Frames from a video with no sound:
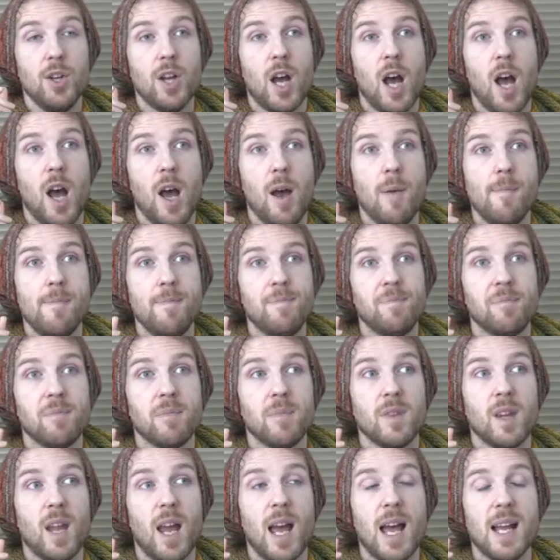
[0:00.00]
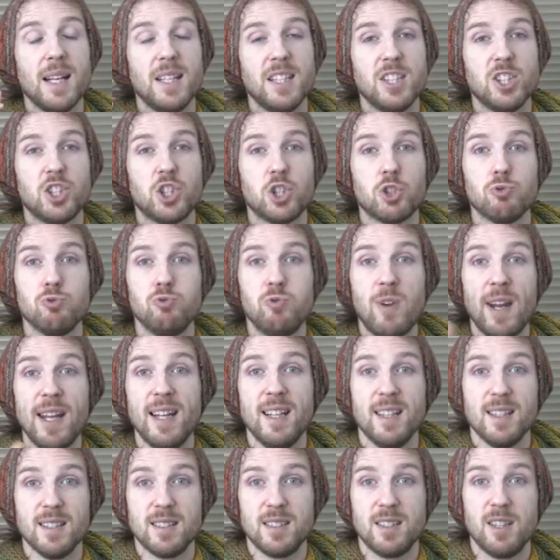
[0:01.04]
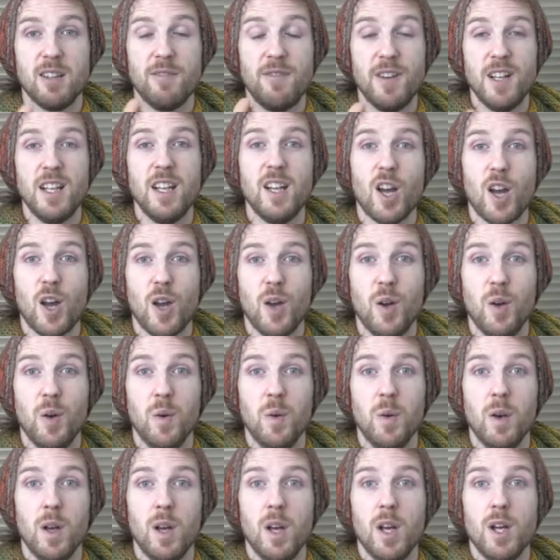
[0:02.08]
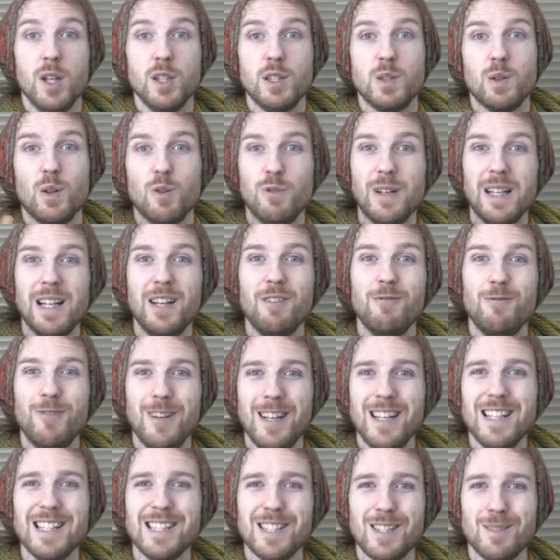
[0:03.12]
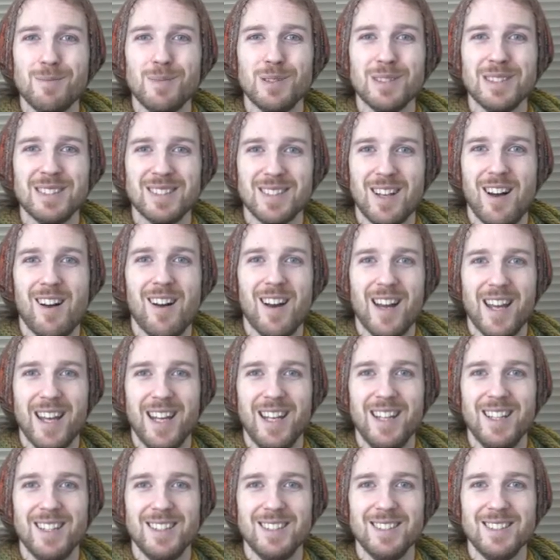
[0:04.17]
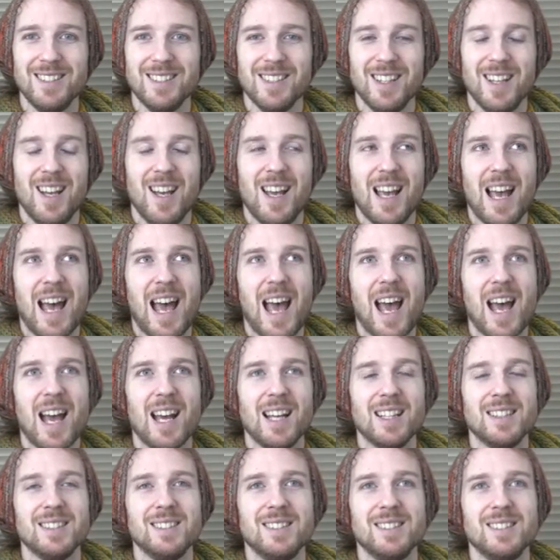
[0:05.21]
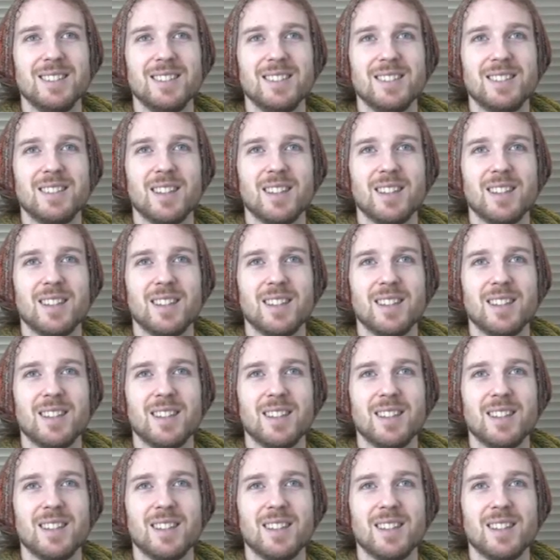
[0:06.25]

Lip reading: and it shrinks the video to a really reasonable size, and